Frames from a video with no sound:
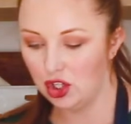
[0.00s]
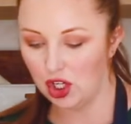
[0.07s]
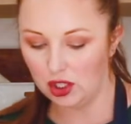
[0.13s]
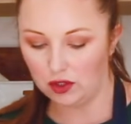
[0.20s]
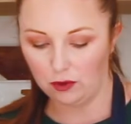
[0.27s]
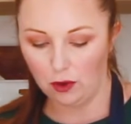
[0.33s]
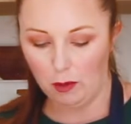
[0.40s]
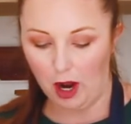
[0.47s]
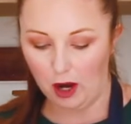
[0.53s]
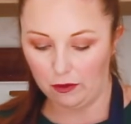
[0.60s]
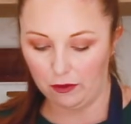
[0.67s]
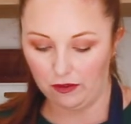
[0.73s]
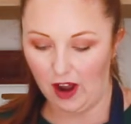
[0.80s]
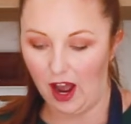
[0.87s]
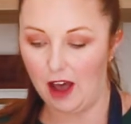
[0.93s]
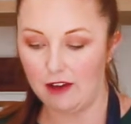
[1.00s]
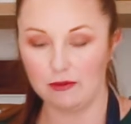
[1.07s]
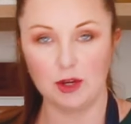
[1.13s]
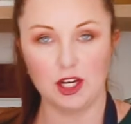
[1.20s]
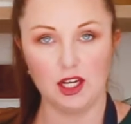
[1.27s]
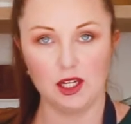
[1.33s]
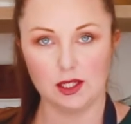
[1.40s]
just for about 5
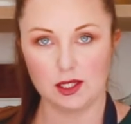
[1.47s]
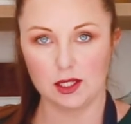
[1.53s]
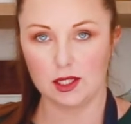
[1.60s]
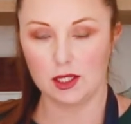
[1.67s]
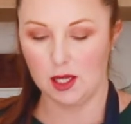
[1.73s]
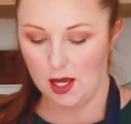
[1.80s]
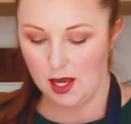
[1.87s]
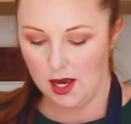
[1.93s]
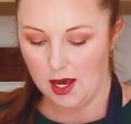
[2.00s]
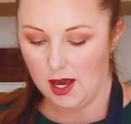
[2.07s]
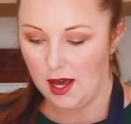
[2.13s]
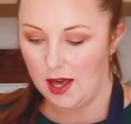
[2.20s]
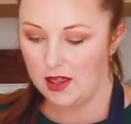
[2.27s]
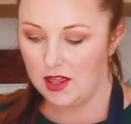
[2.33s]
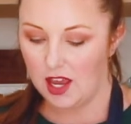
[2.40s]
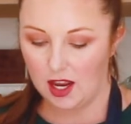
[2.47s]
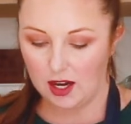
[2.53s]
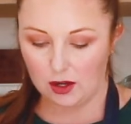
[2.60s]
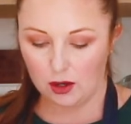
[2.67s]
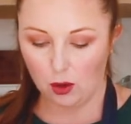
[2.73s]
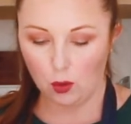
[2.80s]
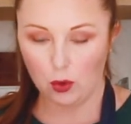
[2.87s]
minutes.
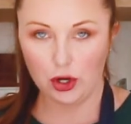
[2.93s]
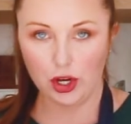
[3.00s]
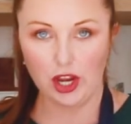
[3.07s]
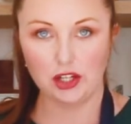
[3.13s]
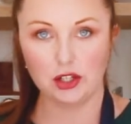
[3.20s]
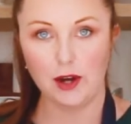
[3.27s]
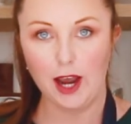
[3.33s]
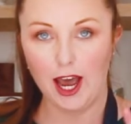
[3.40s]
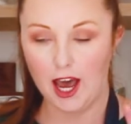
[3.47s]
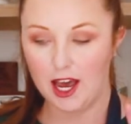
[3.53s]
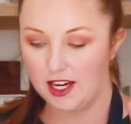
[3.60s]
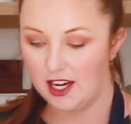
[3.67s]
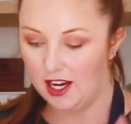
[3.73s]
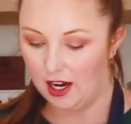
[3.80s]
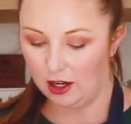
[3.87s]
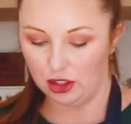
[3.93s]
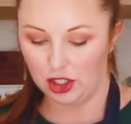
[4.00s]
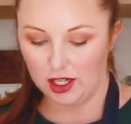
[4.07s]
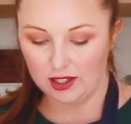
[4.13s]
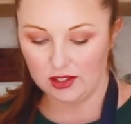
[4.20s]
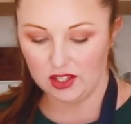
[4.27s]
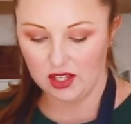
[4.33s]
Then we're going to add in our
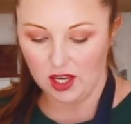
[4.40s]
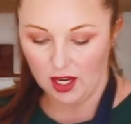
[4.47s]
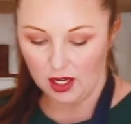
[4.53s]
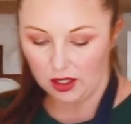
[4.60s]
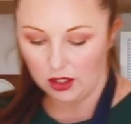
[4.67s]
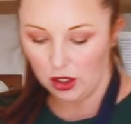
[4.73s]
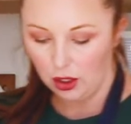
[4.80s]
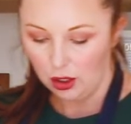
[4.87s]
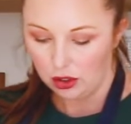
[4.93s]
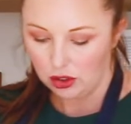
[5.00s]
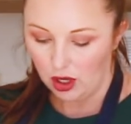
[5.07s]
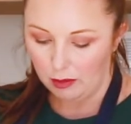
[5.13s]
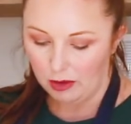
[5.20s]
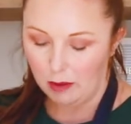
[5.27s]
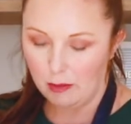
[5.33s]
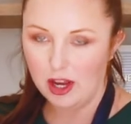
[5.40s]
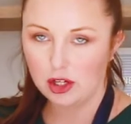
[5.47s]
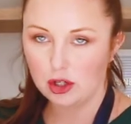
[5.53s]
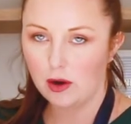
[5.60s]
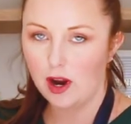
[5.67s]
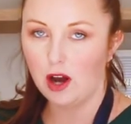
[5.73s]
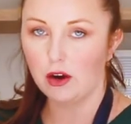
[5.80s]
gelatine. So I'm going to measure
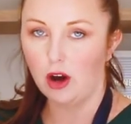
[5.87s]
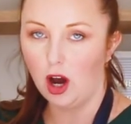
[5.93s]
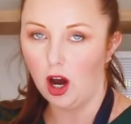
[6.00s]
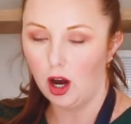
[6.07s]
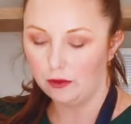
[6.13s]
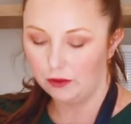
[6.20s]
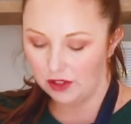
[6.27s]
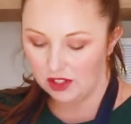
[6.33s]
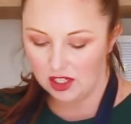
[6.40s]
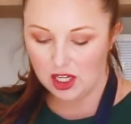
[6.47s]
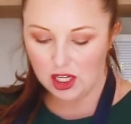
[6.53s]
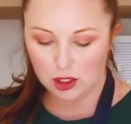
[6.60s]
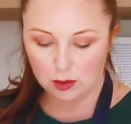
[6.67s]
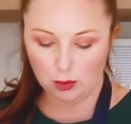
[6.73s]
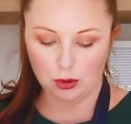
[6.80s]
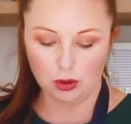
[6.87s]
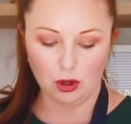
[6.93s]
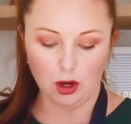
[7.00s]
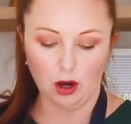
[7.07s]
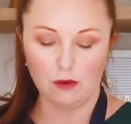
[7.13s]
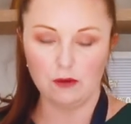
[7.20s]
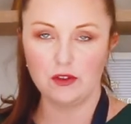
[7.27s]
out half a teaspoon
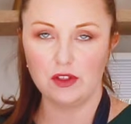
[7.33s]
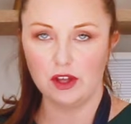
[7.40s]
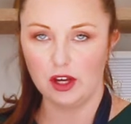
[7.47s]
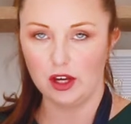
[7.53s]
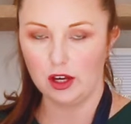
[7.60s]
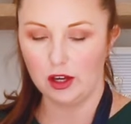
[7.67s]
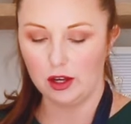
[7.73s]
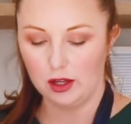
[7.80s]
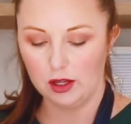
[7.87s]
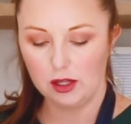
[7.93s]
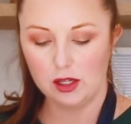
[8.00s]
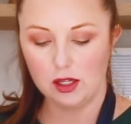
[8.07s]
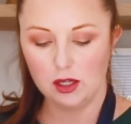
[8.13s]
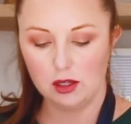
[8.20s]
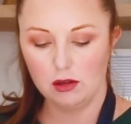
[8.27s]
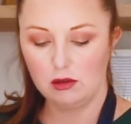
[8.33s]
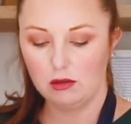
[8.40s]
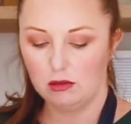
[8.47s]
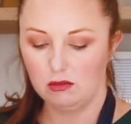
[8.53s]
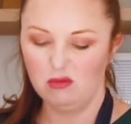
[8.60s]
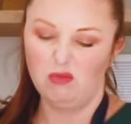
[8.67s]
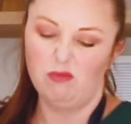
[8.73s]
of the
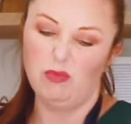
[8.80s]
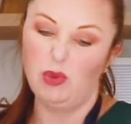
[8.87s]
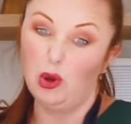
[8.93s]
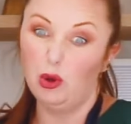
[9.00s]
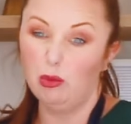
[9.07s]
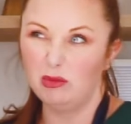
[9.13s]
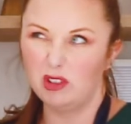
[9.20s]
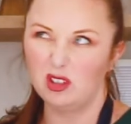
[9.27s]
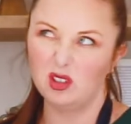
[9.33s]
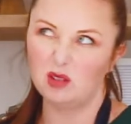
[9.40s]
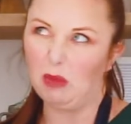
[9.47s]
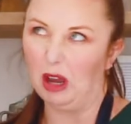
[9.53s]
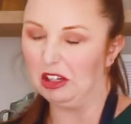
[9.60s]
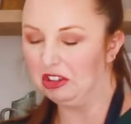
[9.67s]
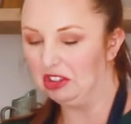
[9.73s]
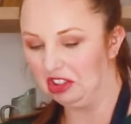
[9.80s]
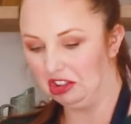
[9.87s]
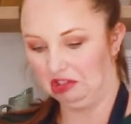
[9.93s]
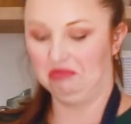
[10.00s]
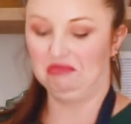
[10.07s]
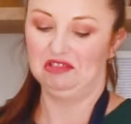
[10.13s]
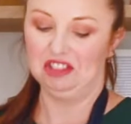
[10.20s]
bloomed, sponged
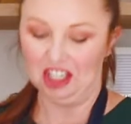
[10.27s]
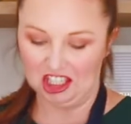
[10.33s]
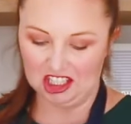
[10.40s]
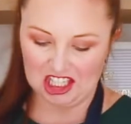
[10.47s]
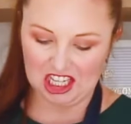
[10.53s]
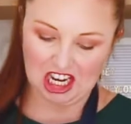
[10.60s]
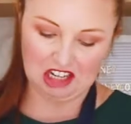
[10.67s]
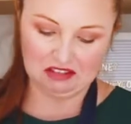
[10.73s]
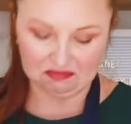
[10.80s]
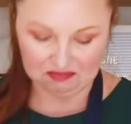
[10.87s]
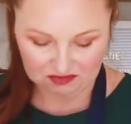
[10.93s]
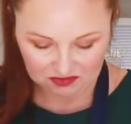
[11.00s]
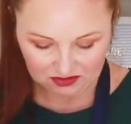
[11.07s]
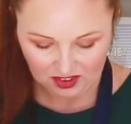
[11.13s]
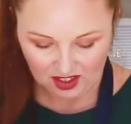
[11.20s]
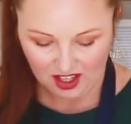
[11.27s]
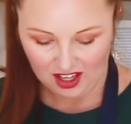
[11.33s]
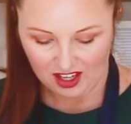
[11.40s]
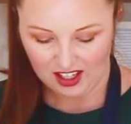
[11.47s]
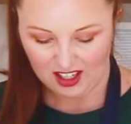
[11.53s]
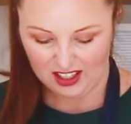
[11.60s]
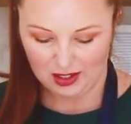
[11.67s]
gelatine.
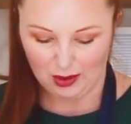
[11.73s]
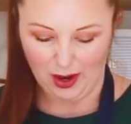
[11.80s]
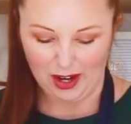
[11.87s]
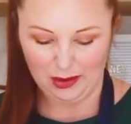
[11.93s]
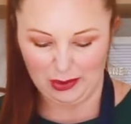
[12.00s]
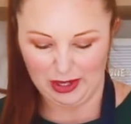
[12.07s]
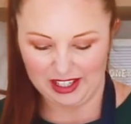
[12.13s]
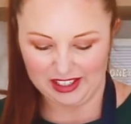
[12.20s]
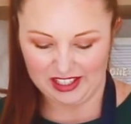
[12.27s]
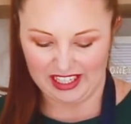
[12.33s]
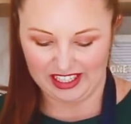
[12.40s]
It's quite a weird